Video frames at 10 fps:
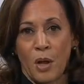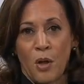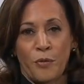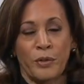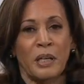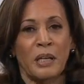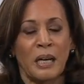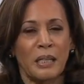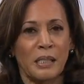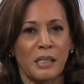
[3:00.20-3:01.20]
for the
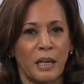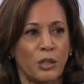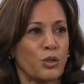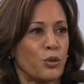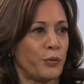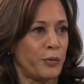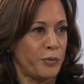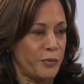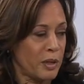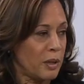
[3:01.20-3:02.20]
United States to
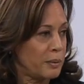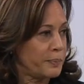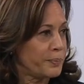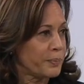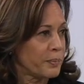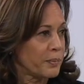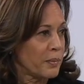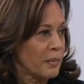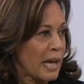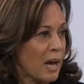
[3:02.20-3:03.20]
fulfill
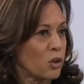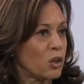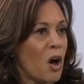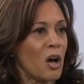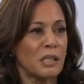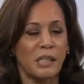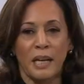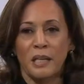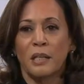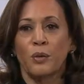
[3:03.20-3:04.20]
our
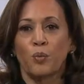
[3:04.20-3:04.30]
long-standing